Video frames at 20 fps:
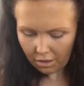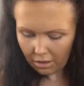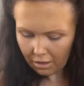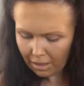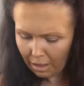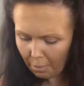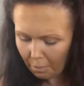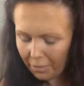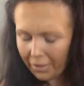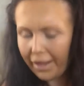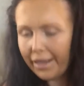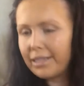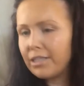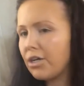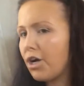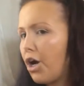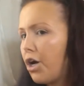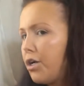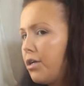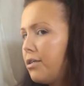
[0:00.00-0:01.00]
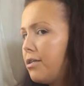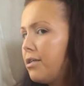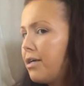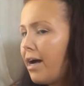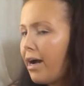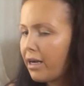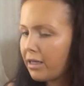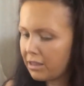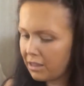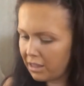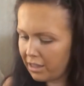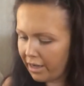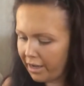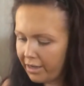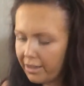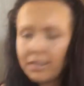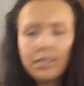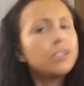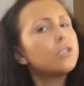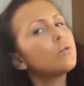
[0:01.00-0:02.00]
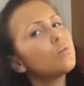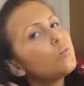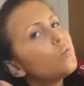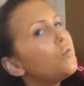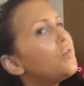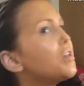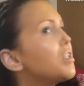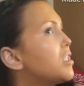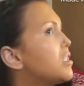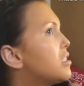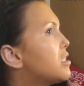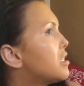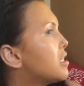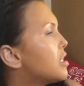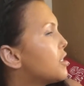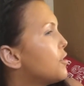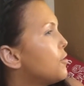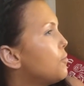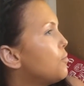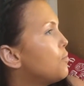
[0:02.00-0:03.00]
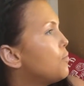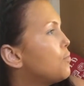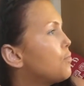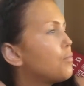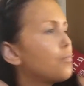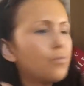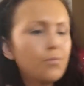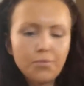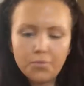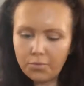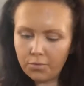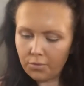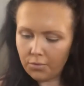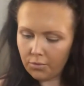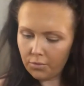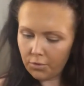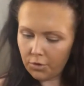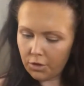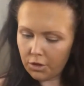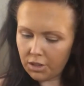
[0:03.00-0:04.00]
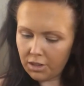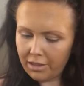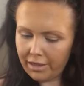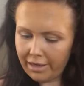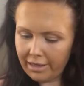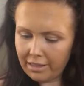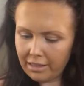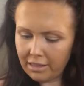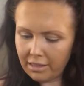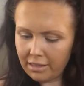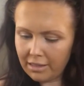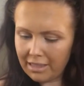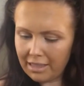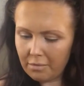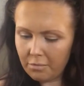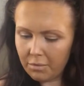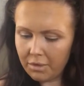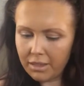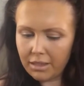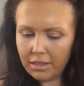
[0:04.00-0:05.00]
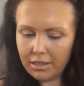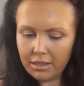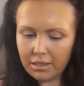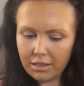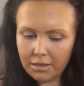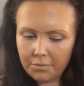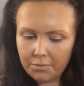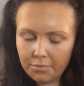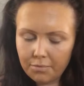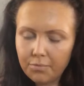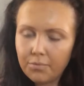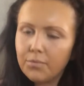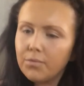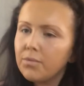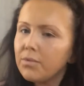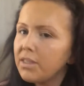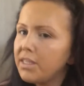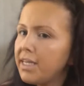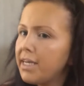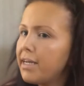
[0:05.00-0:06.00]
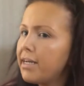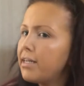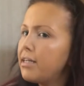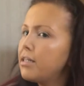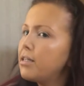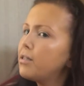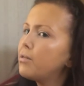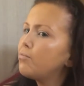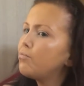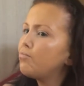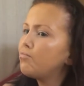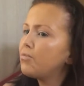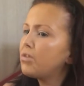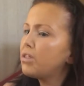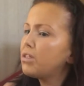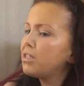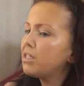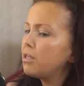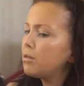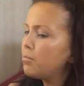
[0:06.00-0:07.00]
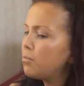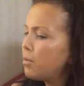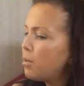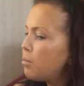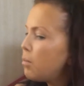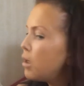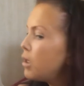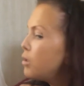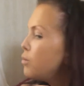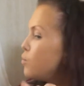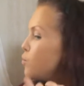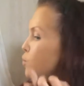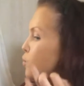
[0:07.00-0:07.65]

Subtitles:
That blends out actually nice, as you can see. Just nice and seamless. Taking the same amount.